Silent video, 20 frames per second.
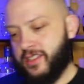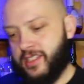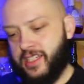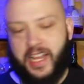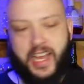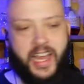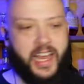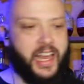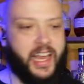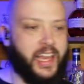
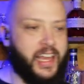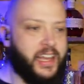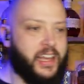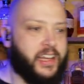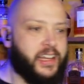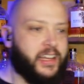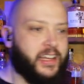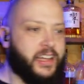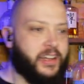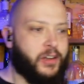Today,
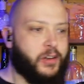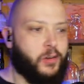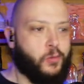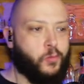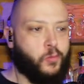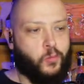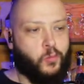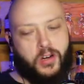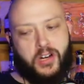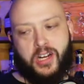
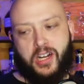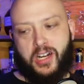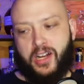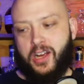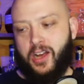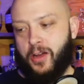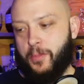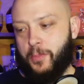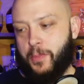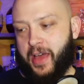we're going to
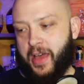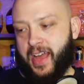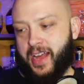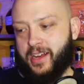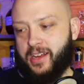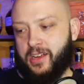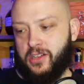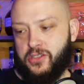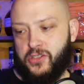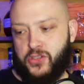come
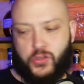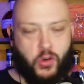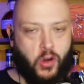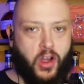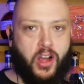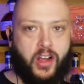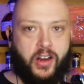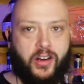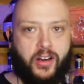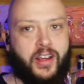back
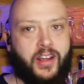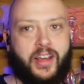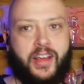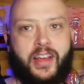strong.